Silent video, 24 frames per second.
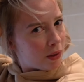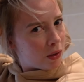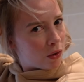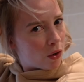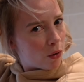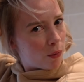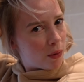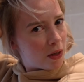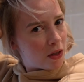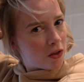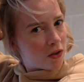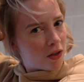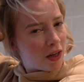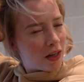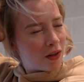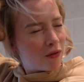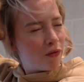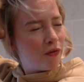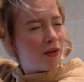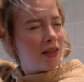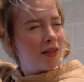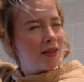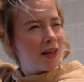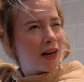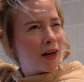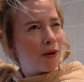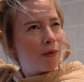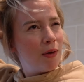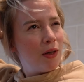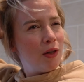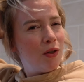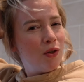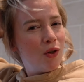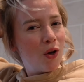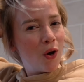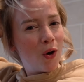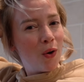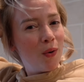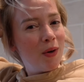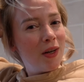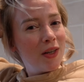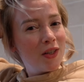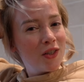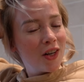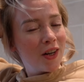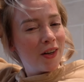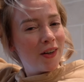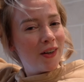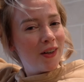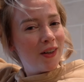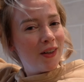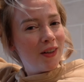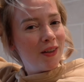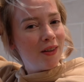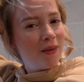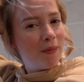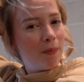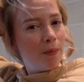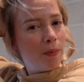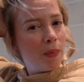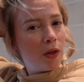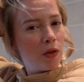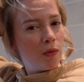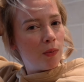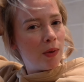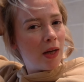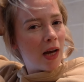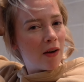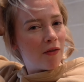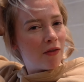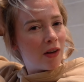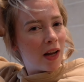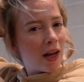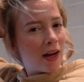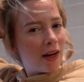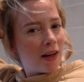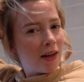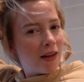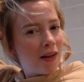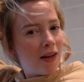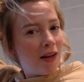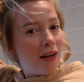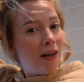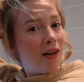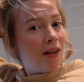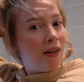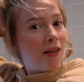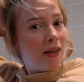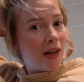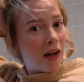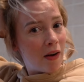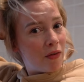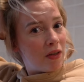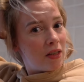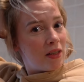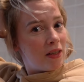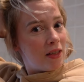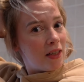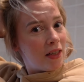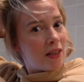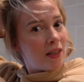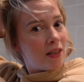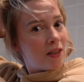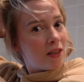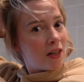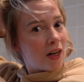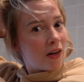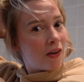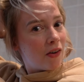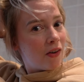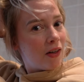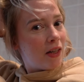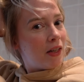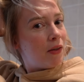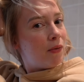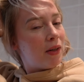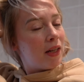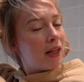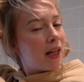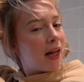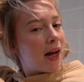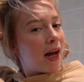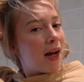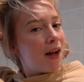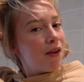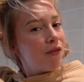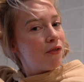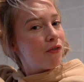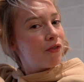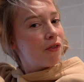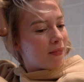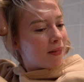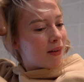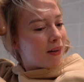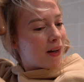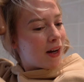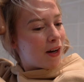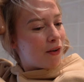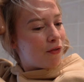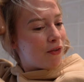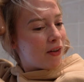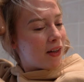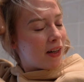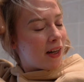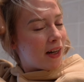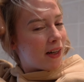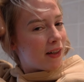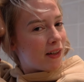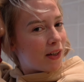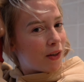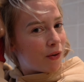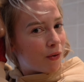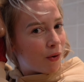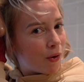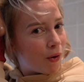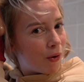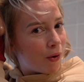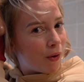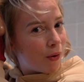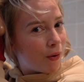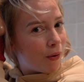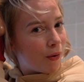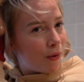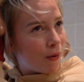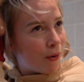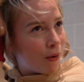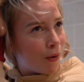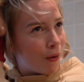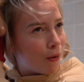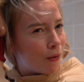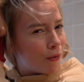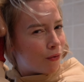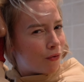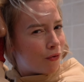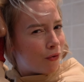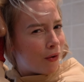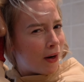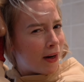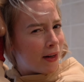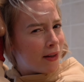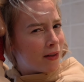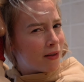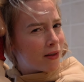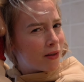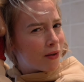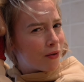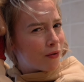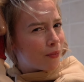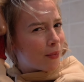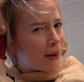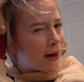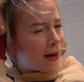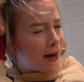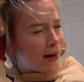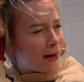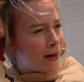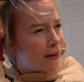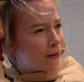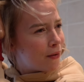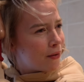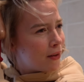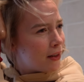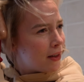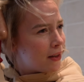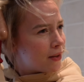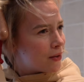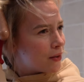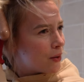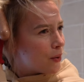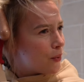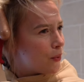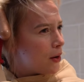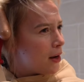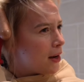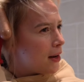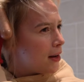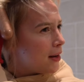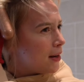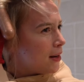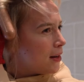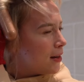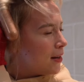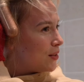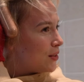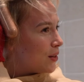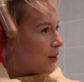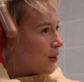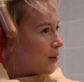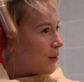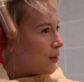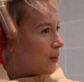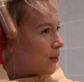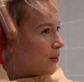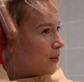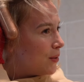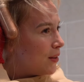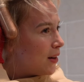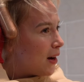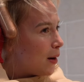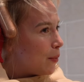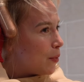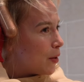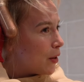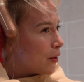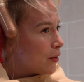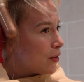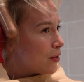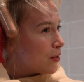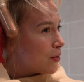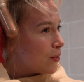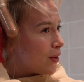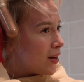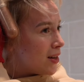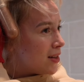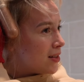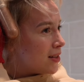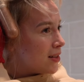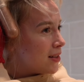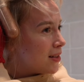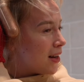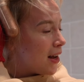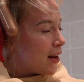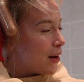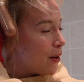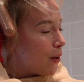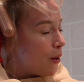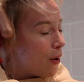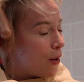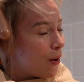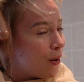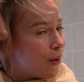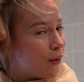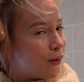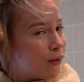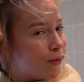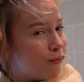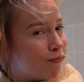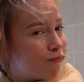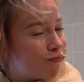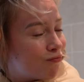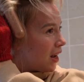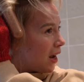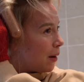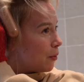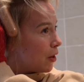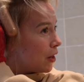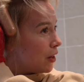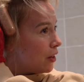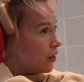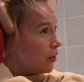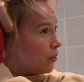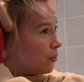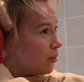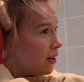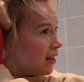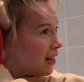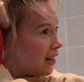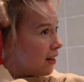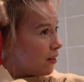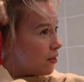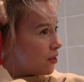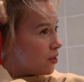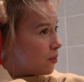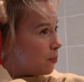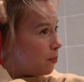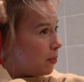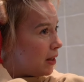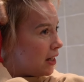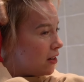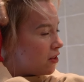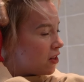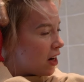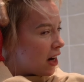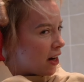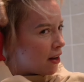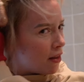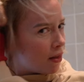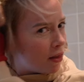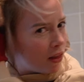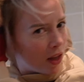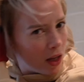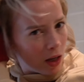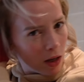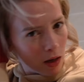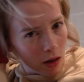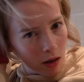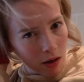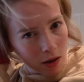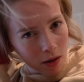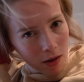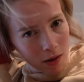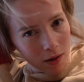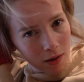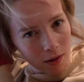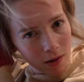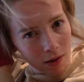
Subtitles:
we know each, it feels like we know each other, but we have like never seen each other in real life. I feel like they're all friends of mine in some way, so I'm not stressed at all. I'm gonna do a little speech, I think.